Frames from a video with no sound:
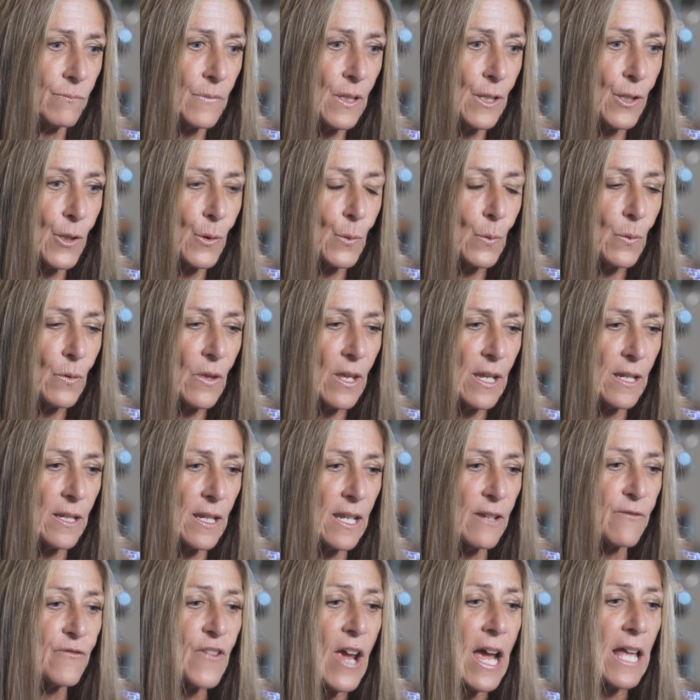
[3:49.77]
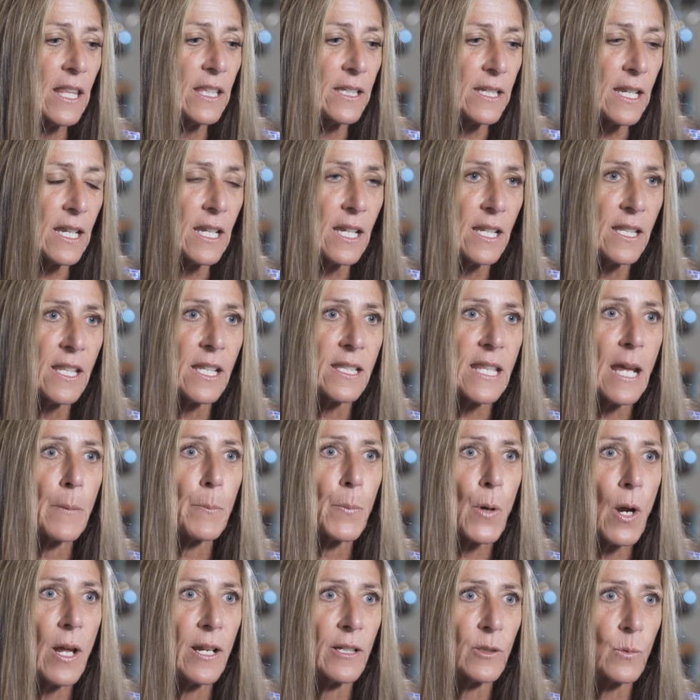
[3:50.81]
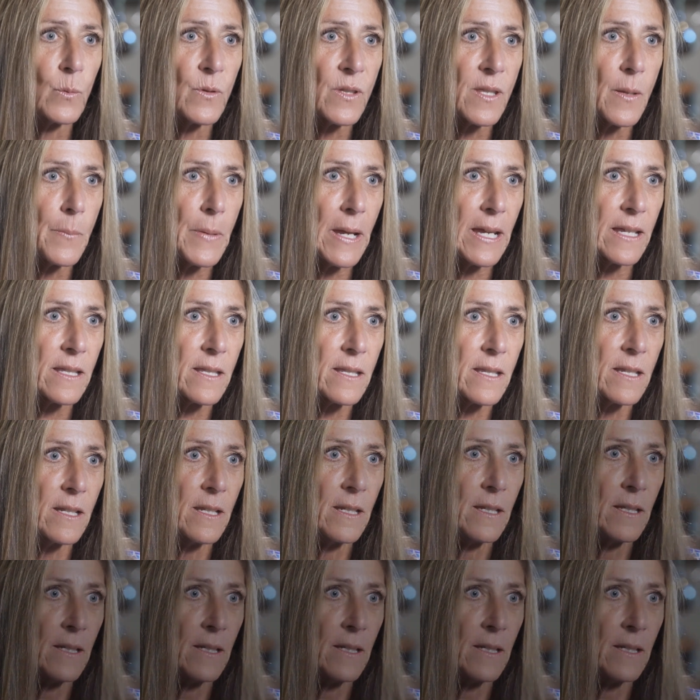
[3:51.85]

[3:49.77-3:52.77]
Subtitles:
it validated that product was the best.